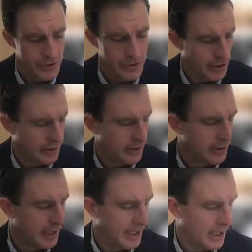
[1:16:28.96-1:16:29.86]

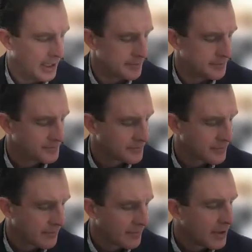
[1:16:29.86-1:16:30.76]
Sure. A
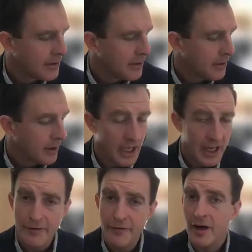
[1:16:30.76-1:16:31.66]

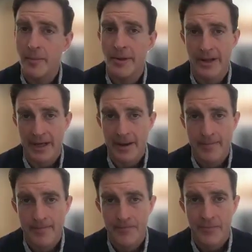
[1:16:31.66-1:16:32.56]
lot of variability.
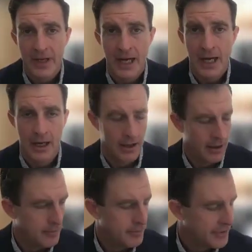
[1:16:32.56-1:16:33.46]

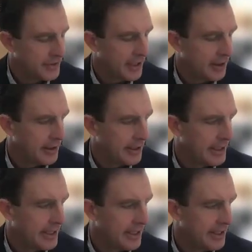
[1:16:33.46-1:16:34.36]
There
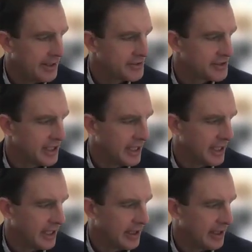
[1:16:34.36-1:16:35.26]

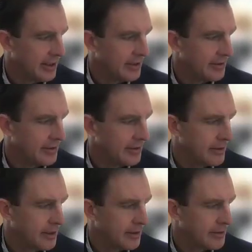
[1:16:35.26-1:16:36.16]
are
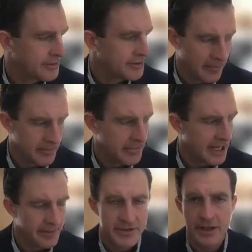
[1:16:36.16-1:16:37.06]
some
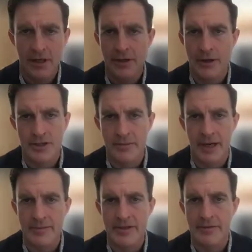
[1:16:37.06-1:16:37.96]
types
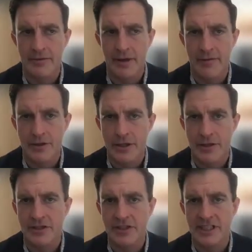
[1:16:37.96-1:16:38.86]
of graft versus
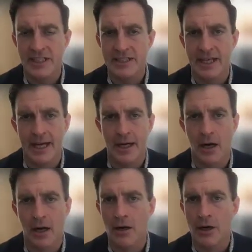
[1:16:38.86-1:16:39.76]
host disease that
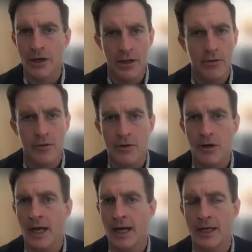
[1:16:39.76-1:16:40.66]
are acute
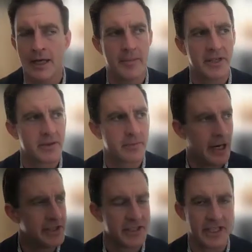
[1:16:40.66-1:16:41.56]
and can be
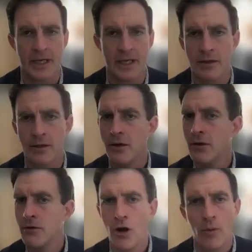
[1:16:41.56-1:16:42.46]
suppressed and
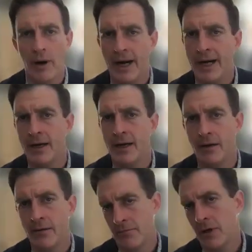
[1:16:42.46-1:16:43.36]
go away
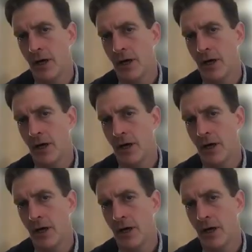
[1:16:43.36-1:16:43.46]
and,